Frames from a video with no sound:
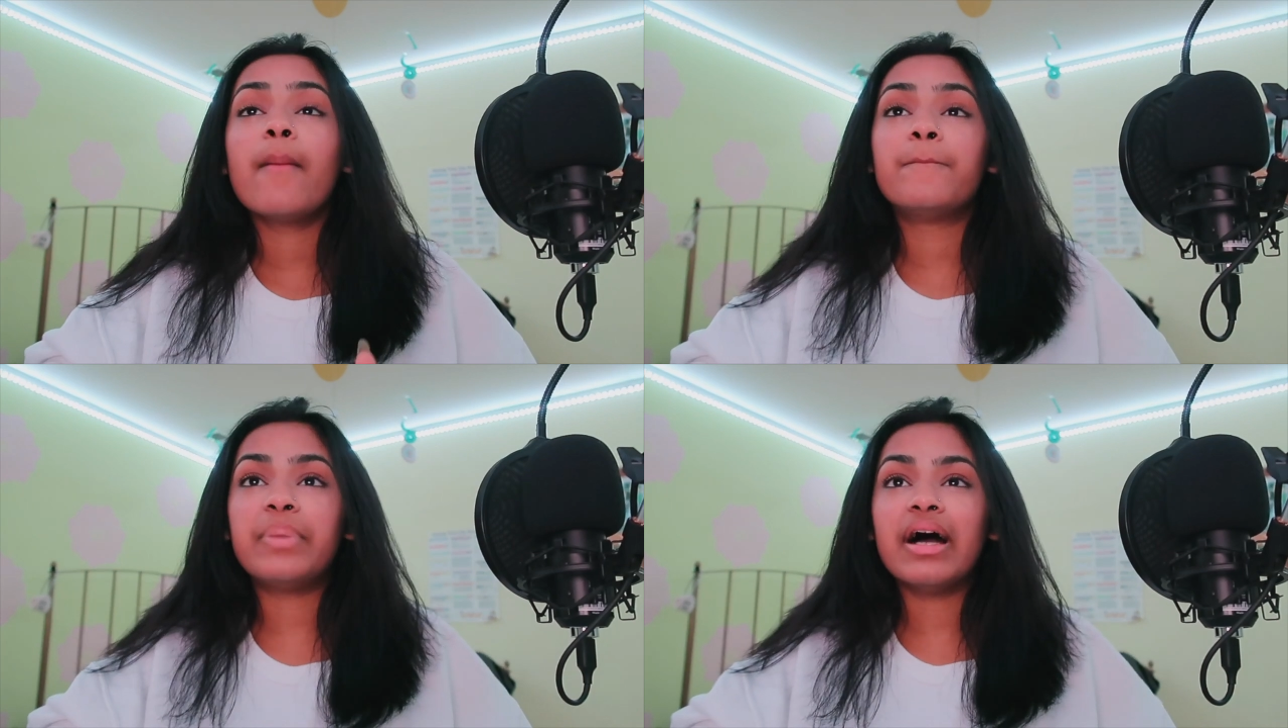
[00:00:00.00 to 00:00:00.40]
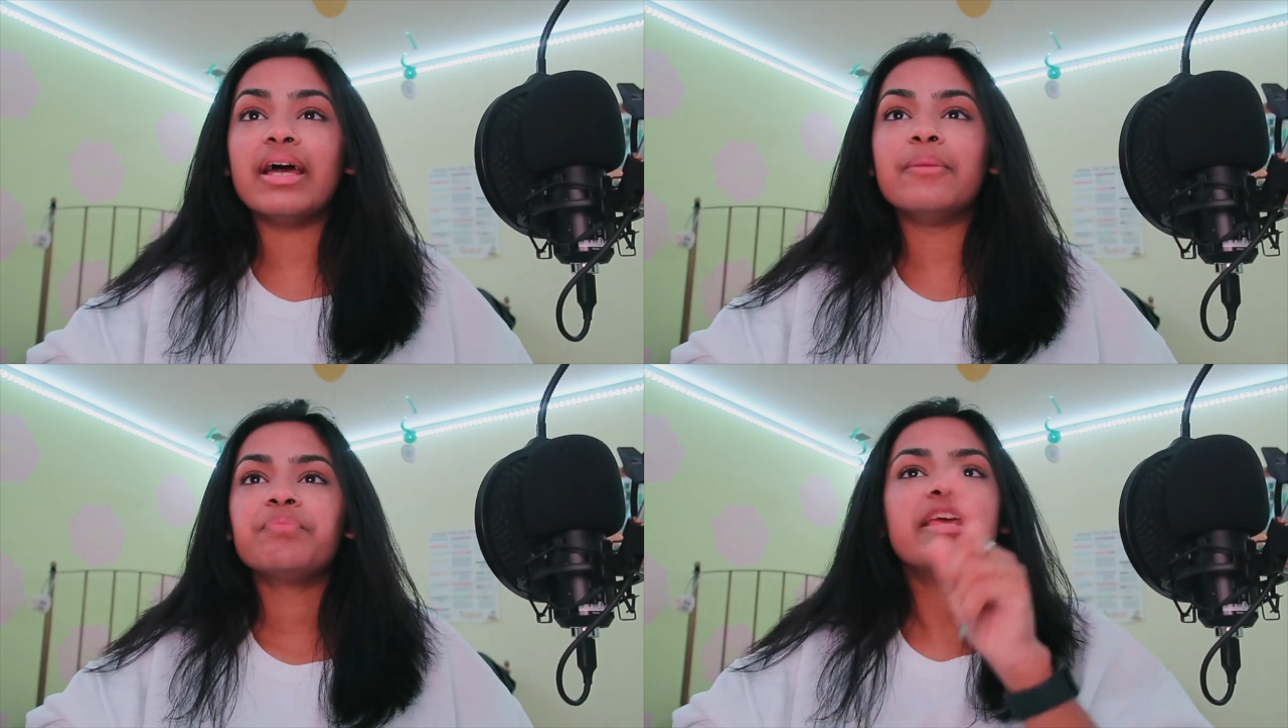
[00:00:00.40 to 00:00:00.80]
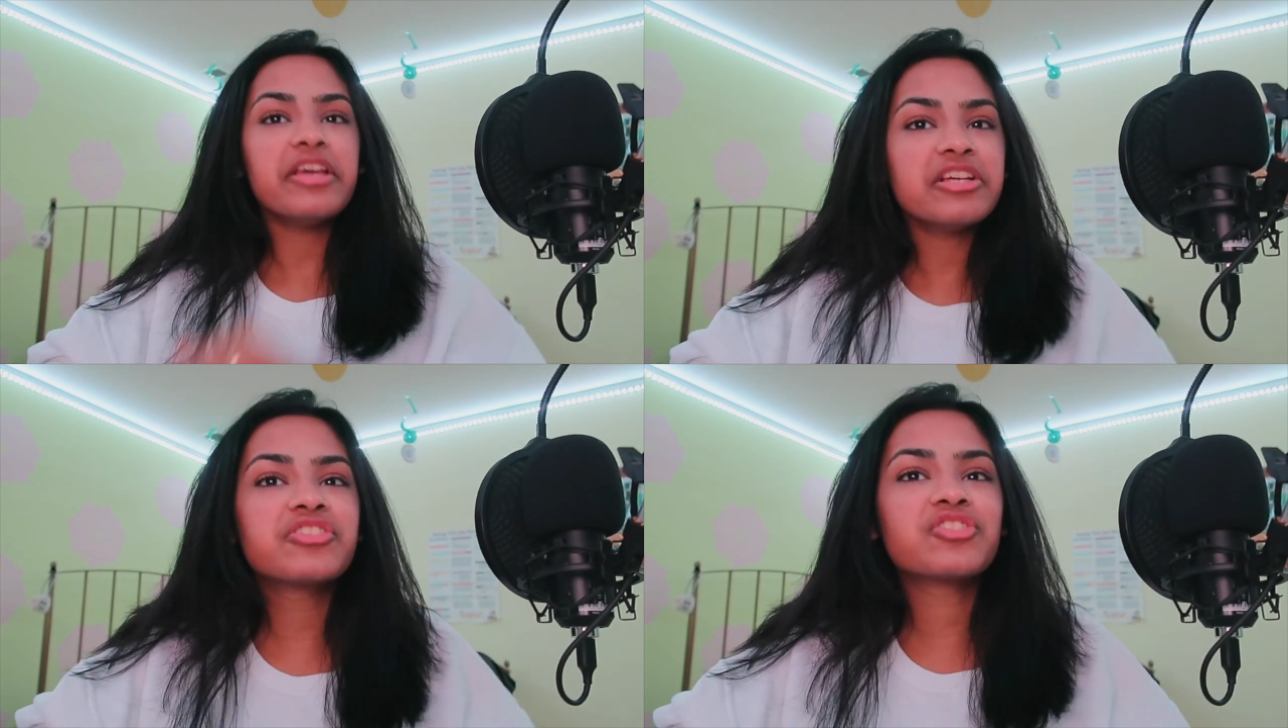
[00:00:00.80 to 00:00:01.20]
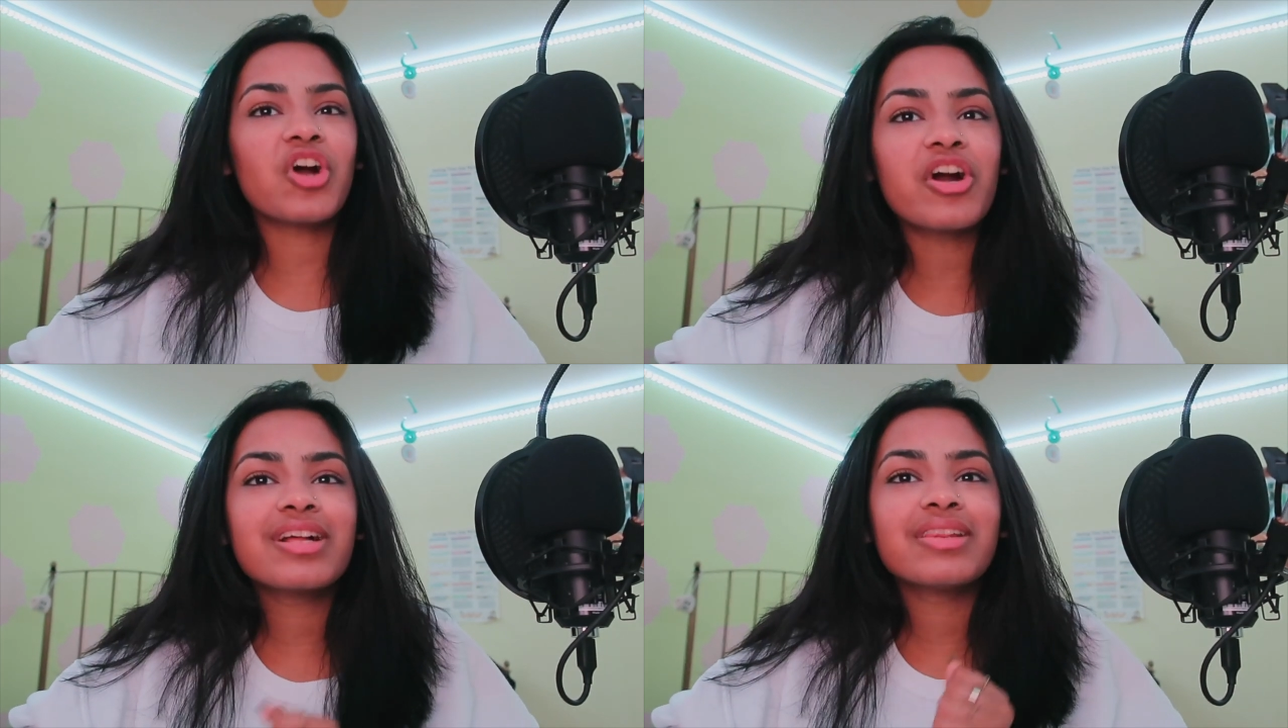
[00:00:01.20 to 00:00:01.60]
But he
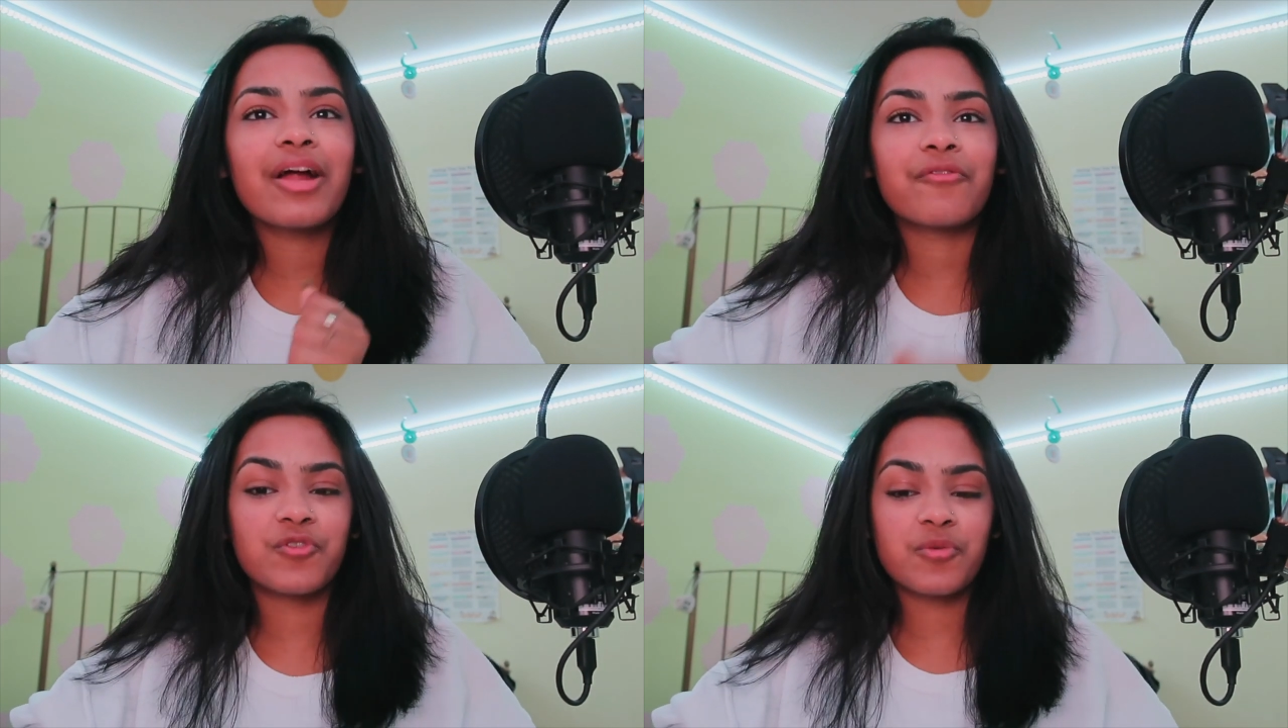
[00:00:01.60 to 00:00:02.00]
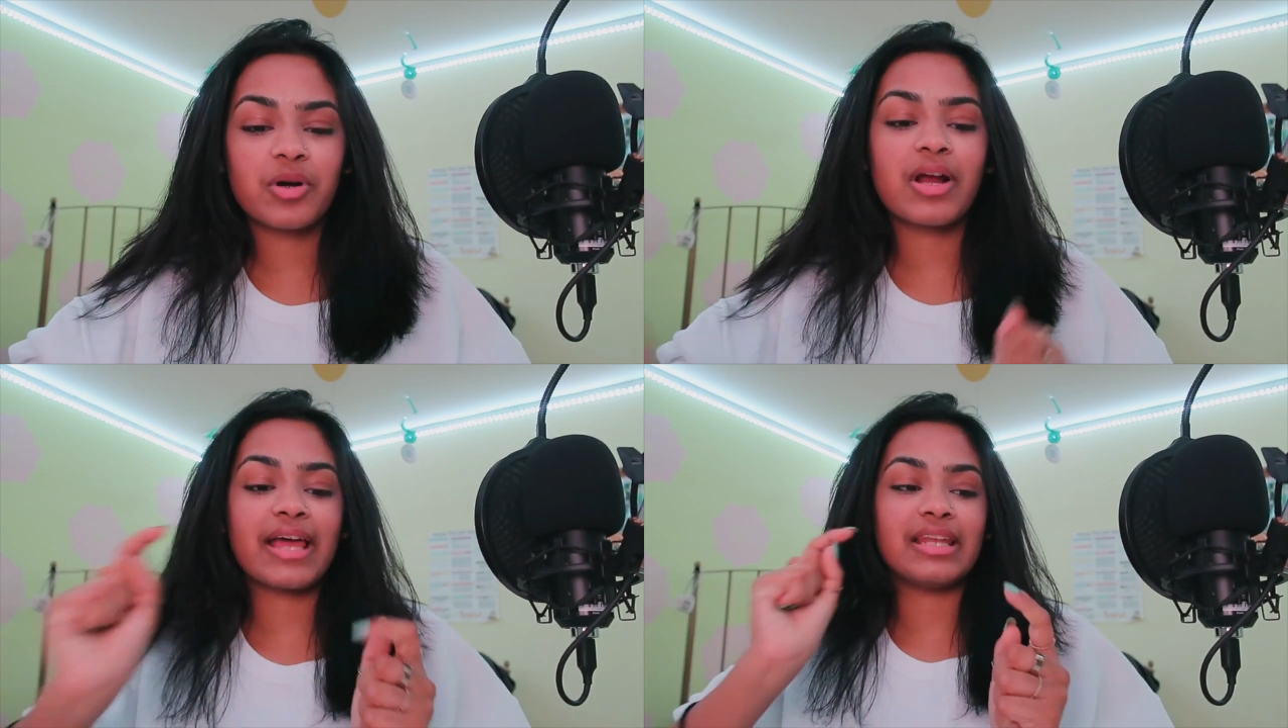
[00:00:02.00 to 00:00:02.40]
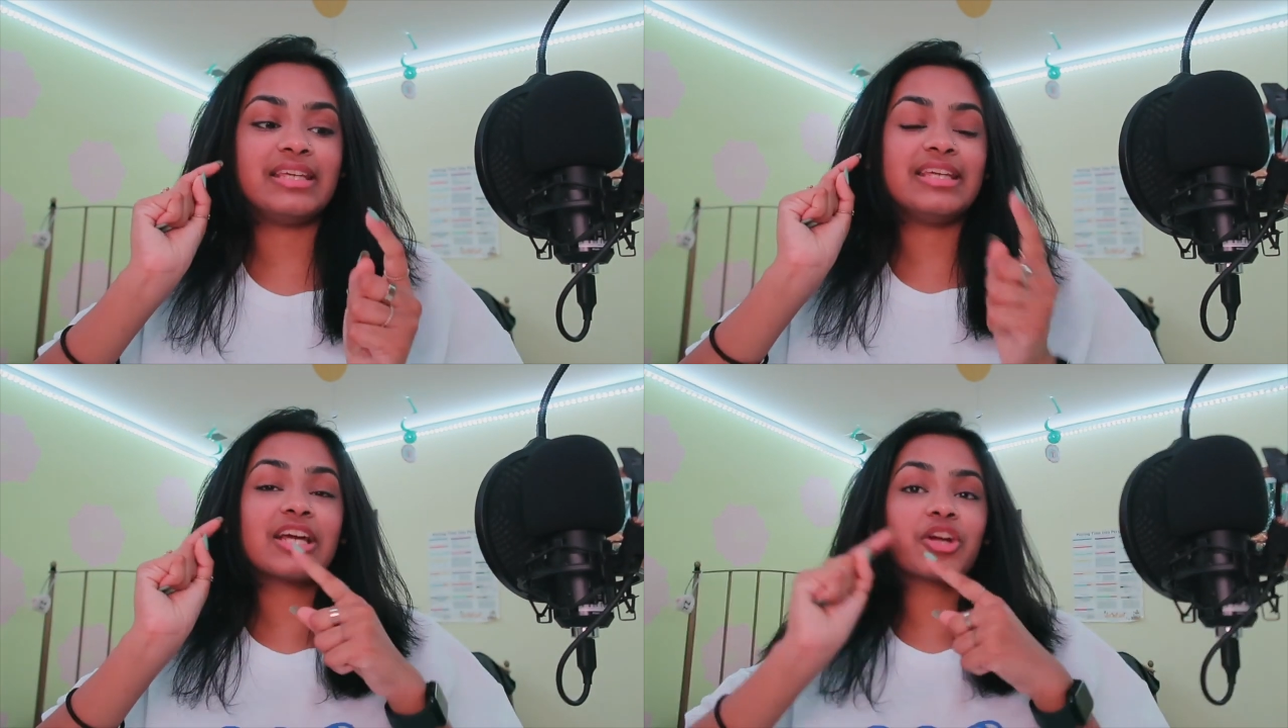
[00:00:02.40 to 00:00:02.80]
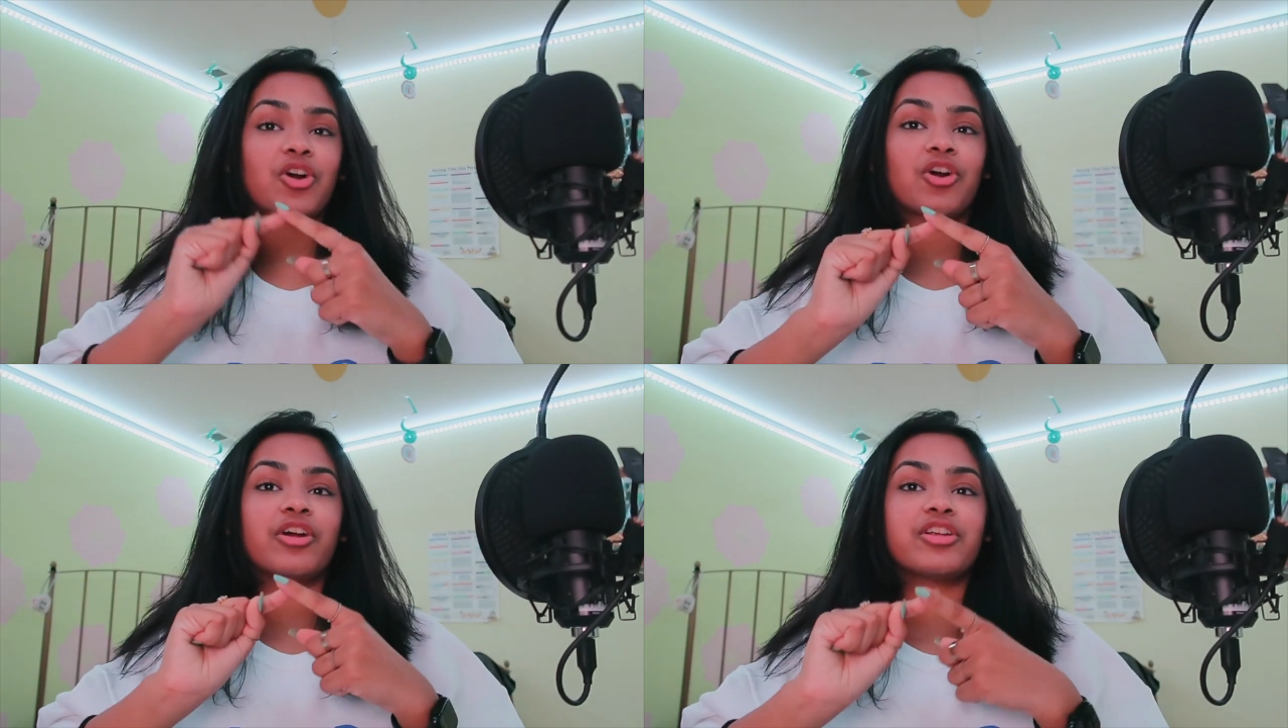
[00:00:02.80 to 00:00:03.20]
started that rumor and he
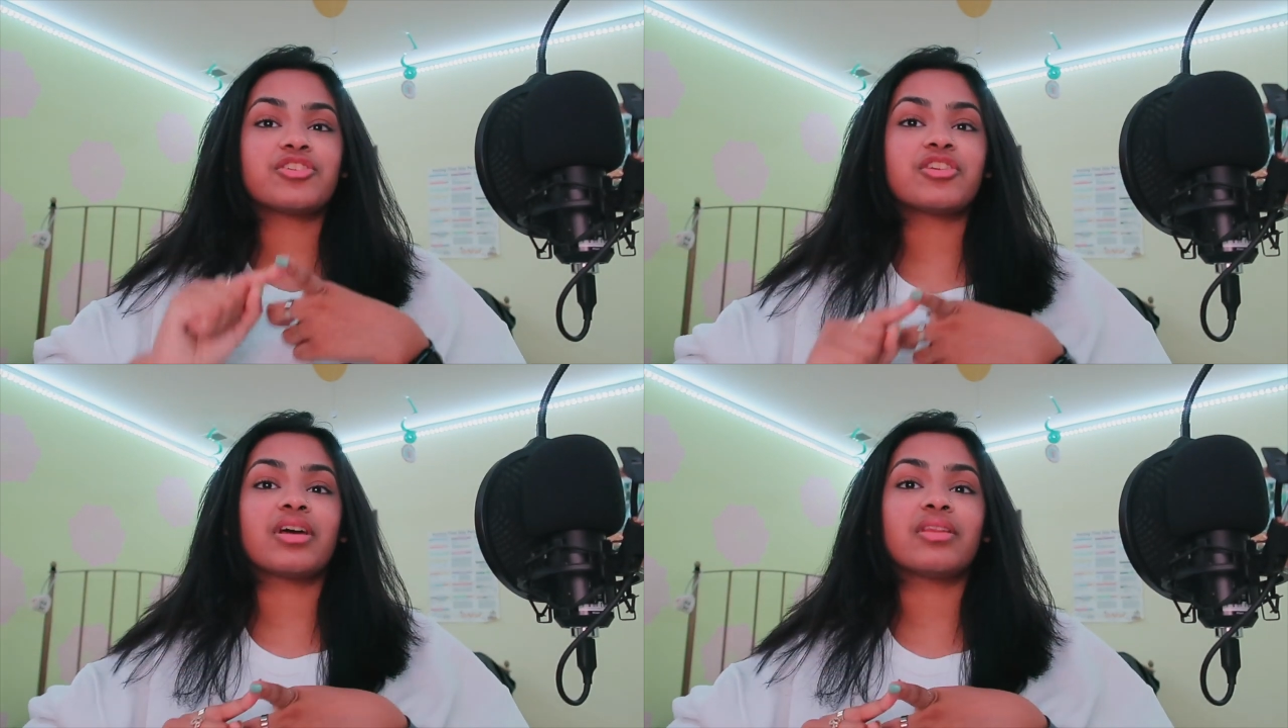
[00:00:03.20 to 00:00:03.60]
encouraged